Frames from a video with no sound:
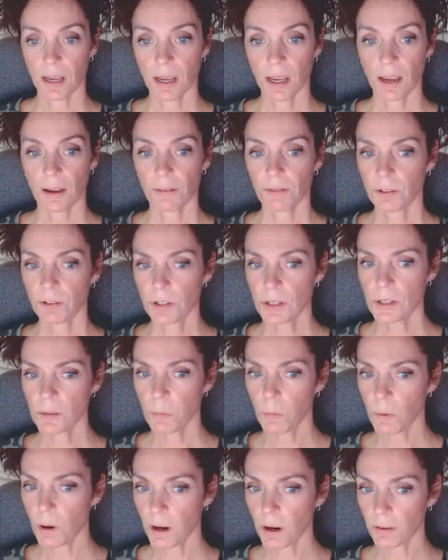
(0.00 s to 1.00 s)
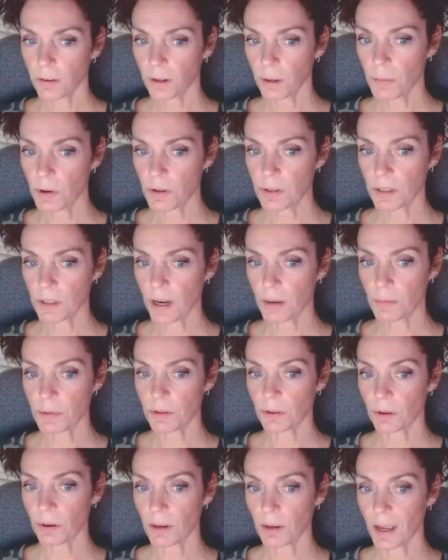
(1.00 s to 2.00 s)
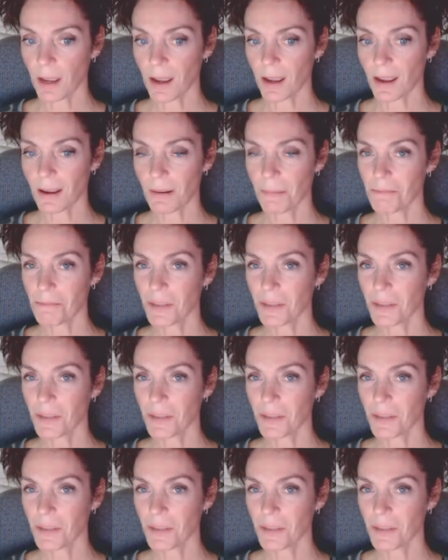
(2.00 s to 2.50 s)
If they're just wandering, most times they're okay.